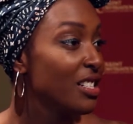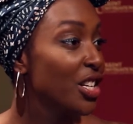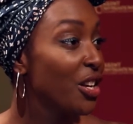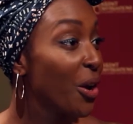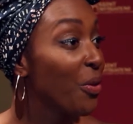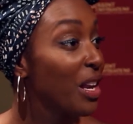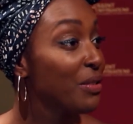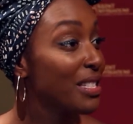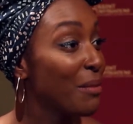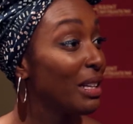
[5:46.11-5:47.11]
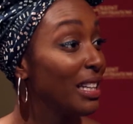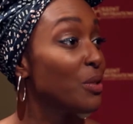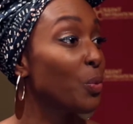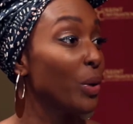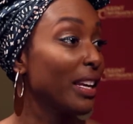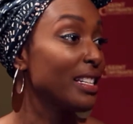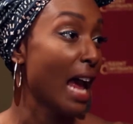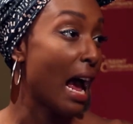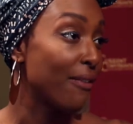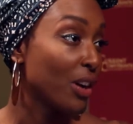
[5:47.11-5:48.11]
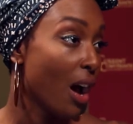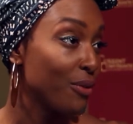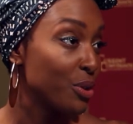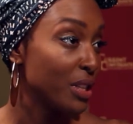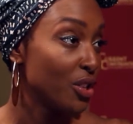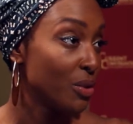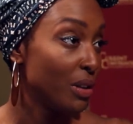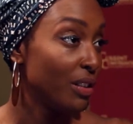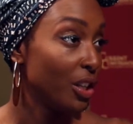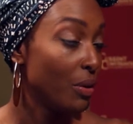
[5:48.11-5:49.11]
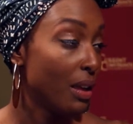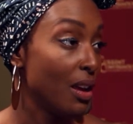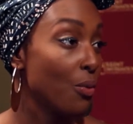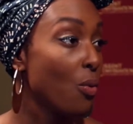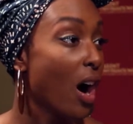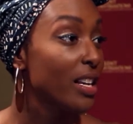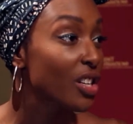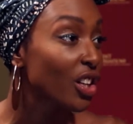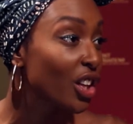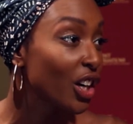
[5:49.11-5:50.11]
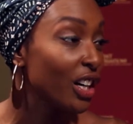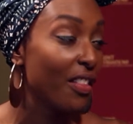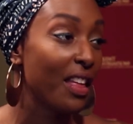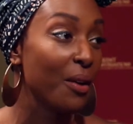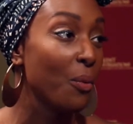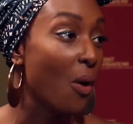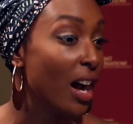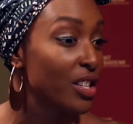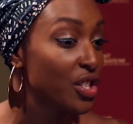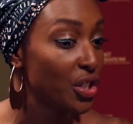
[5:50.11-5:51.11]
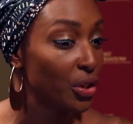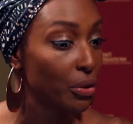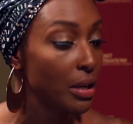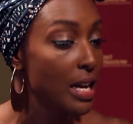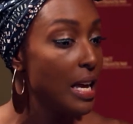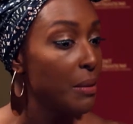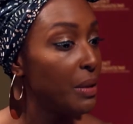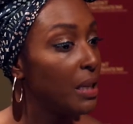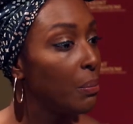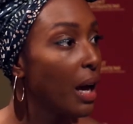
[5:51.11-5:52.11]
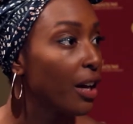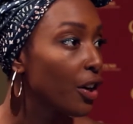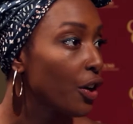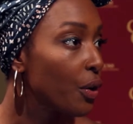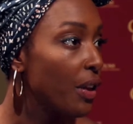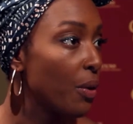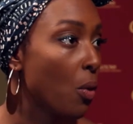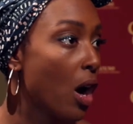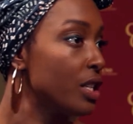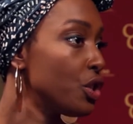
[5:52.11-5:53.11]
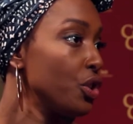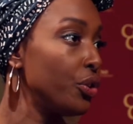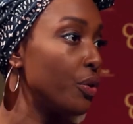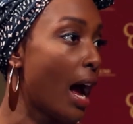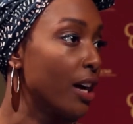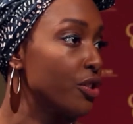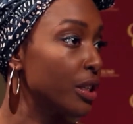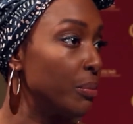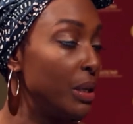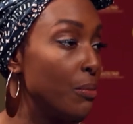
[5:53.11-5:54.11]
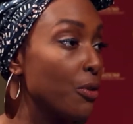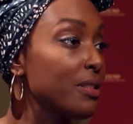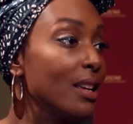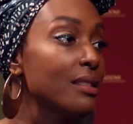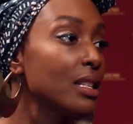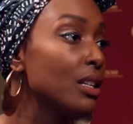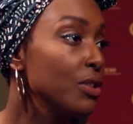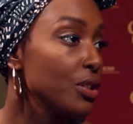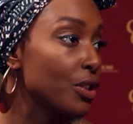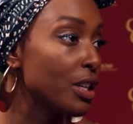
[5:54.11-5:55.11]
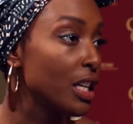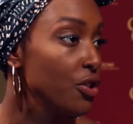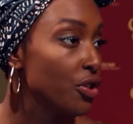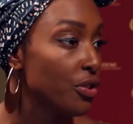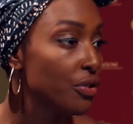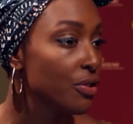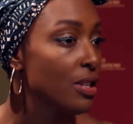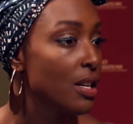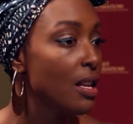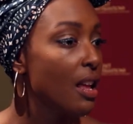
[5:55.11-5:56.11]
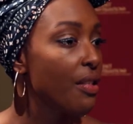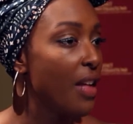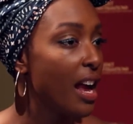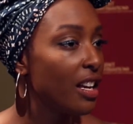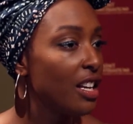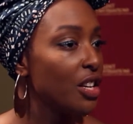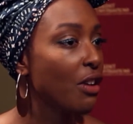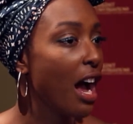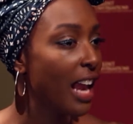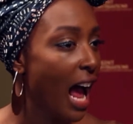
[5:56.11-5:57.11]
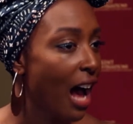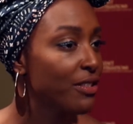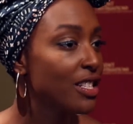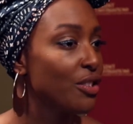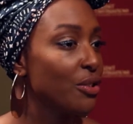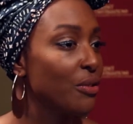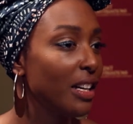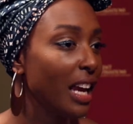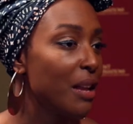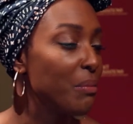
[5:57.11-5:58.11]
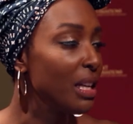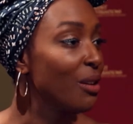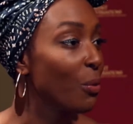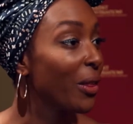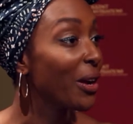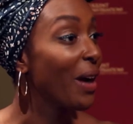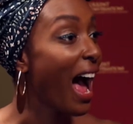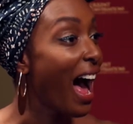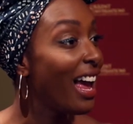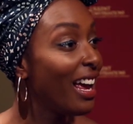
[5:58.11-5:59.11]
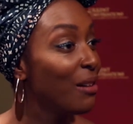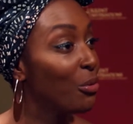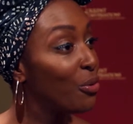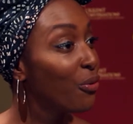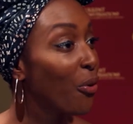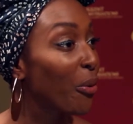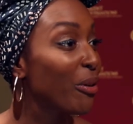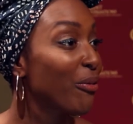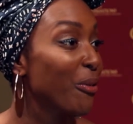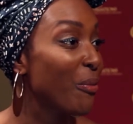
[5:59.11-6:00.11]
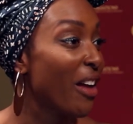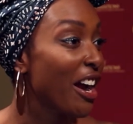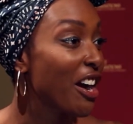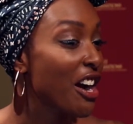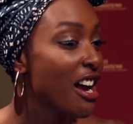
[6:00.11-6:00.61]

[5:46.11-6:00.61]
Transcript: to know that if somebody is willing to have the conversation with you and they want to learn and they want to be better or they want to actually be more sensitive to certain issues, then you kind of have to, again, meet them where they're at and move forward from there.